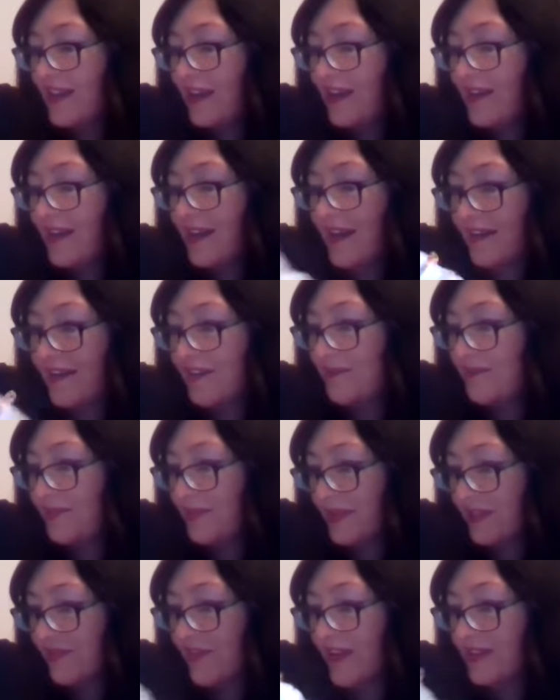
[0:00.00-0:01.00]
lack of
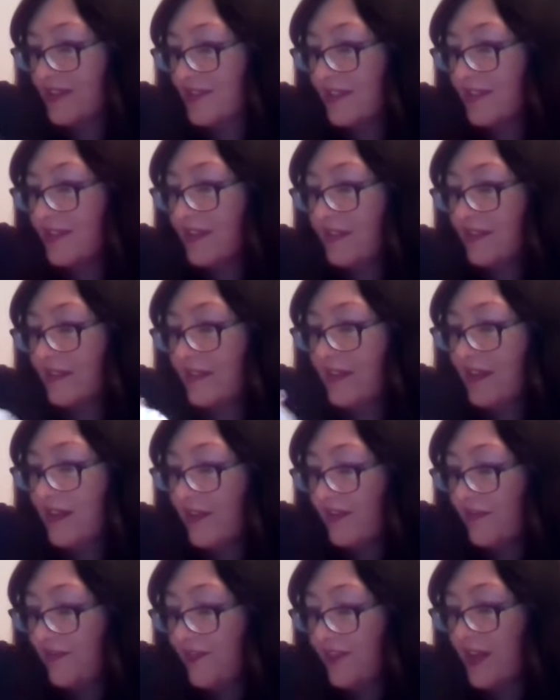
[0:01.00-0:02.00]
progression,
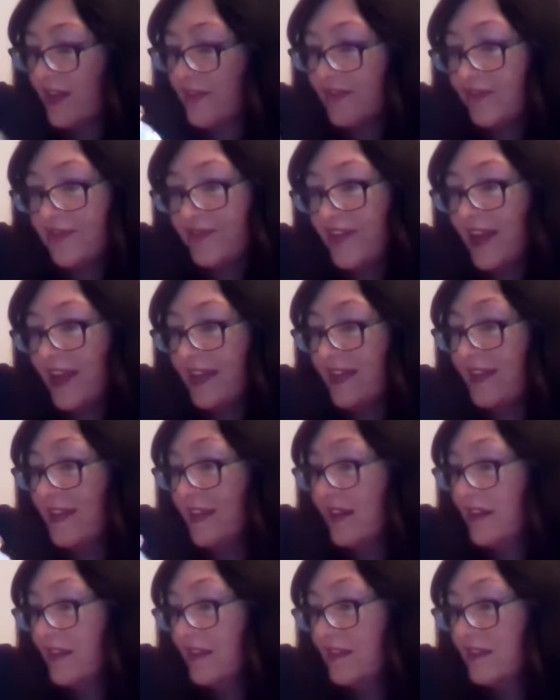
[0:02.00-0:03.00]
fear of
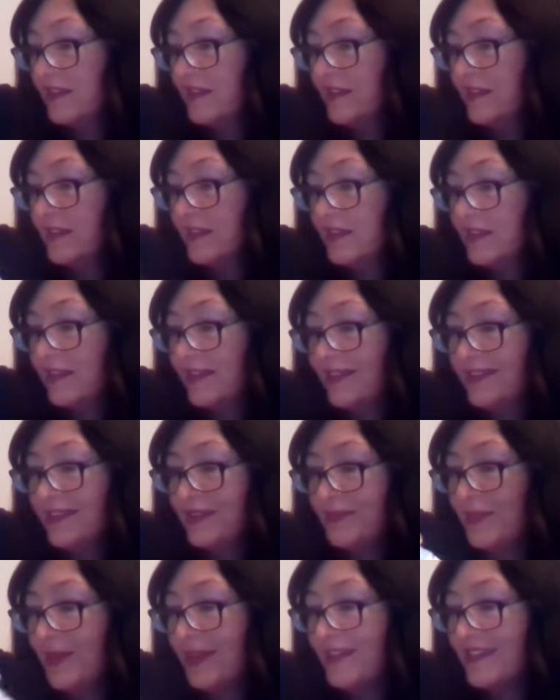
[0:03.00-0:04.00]
failure,
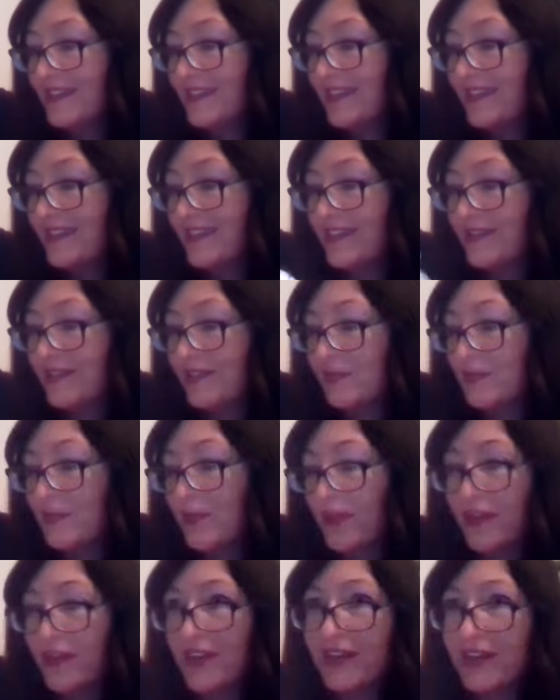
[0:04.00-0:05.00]
inability to do
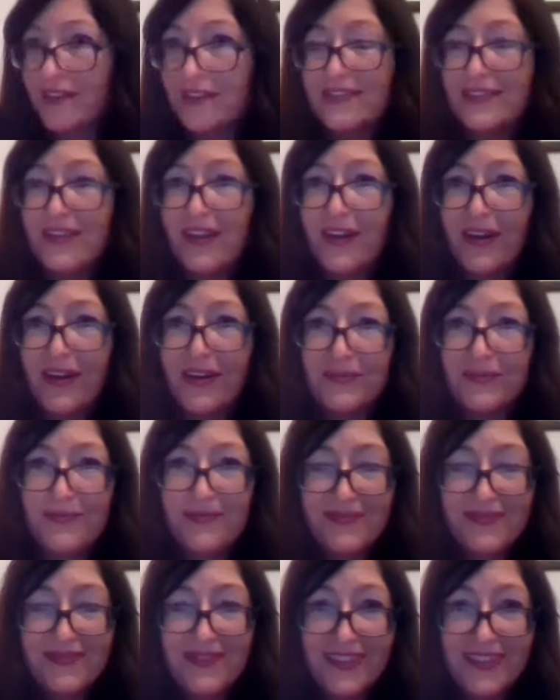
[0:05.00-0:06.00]
one thing at a
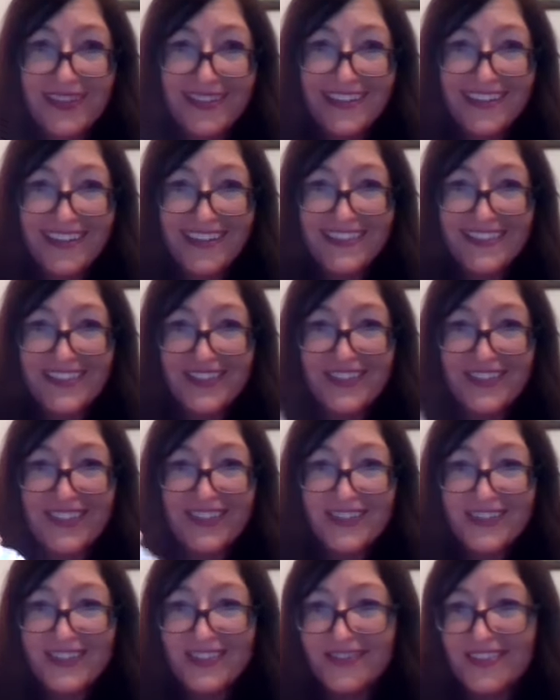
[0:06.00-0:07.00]
time. I like doing
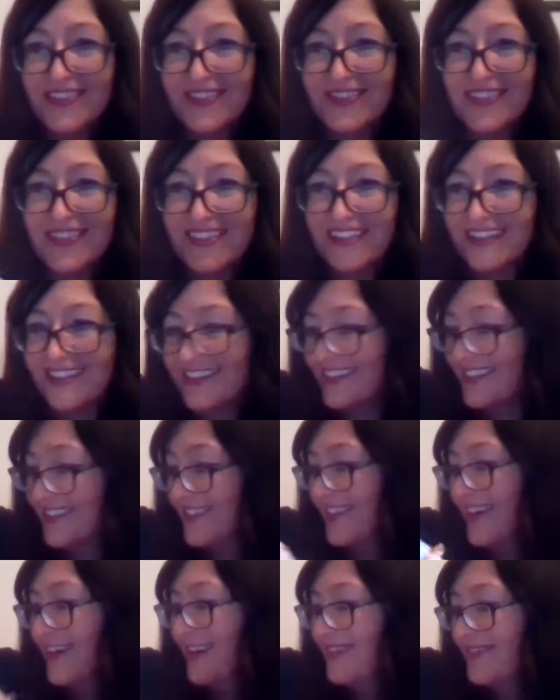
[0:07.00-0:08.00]
lots of different things at a
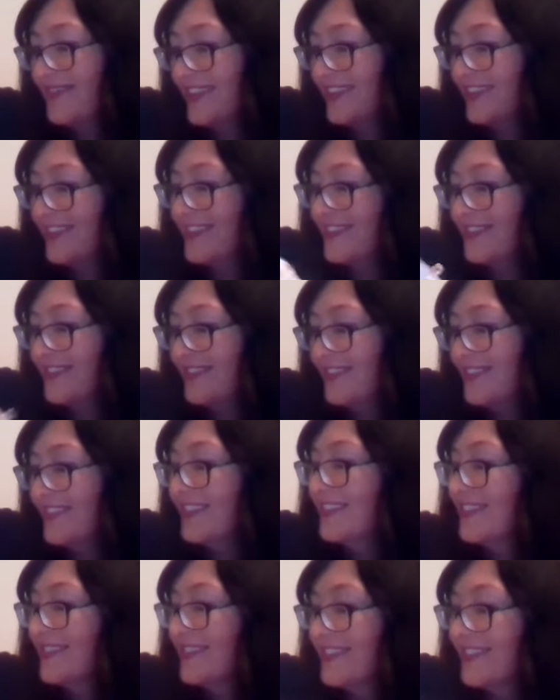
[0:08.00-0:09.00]
time, but it's all
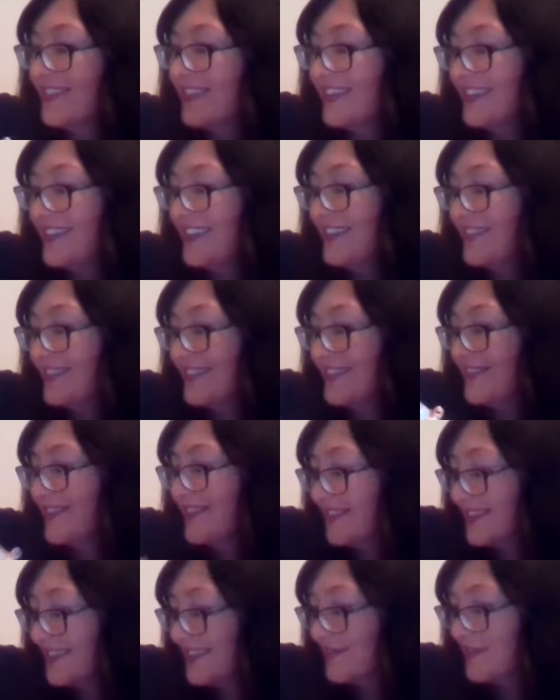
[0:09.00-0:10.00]
not
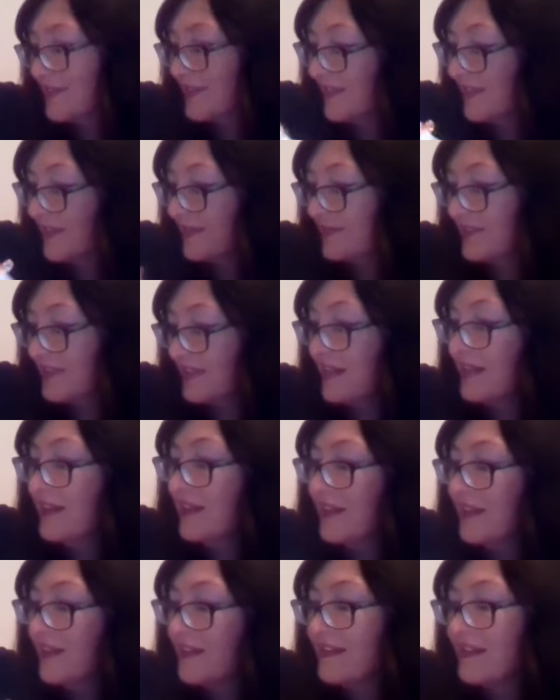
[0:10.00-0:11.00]
useful sometimes.
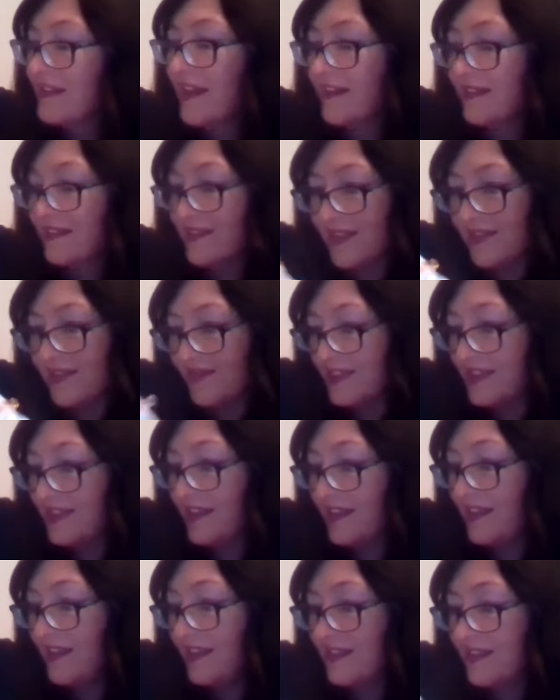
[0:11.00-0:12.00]

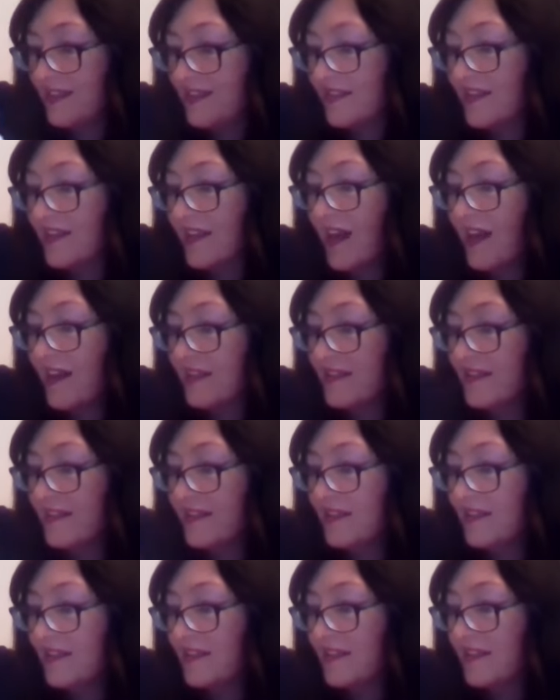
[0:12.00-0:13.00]
Negativity,
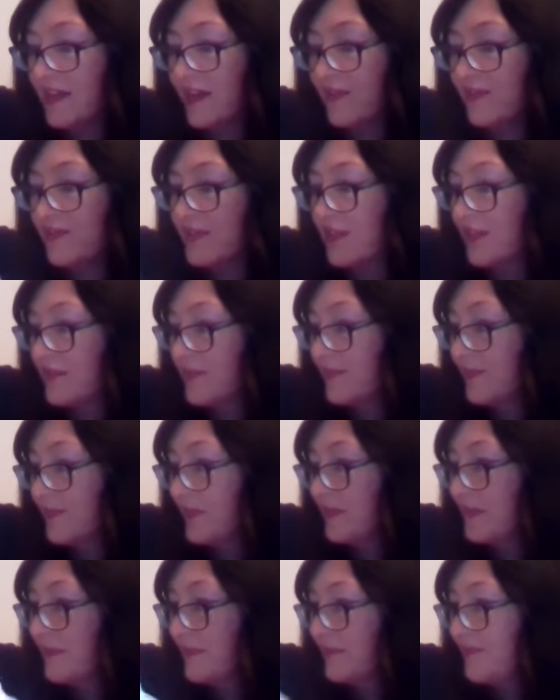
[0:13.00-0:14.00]
scarcity, and
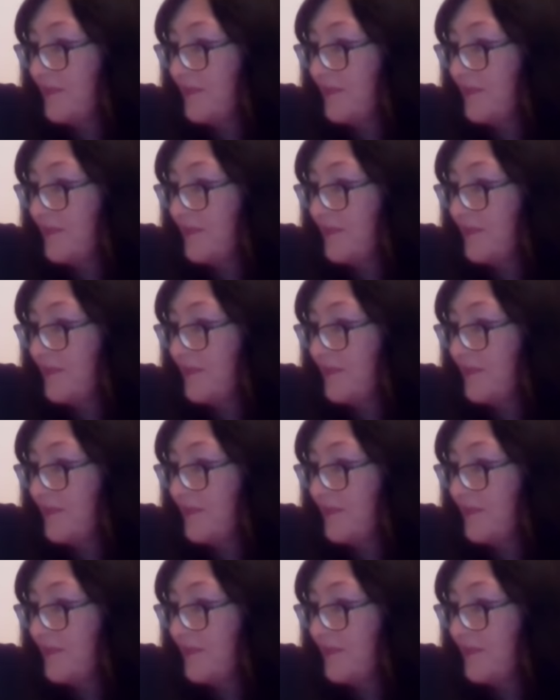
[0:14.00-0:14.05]
self-judgment.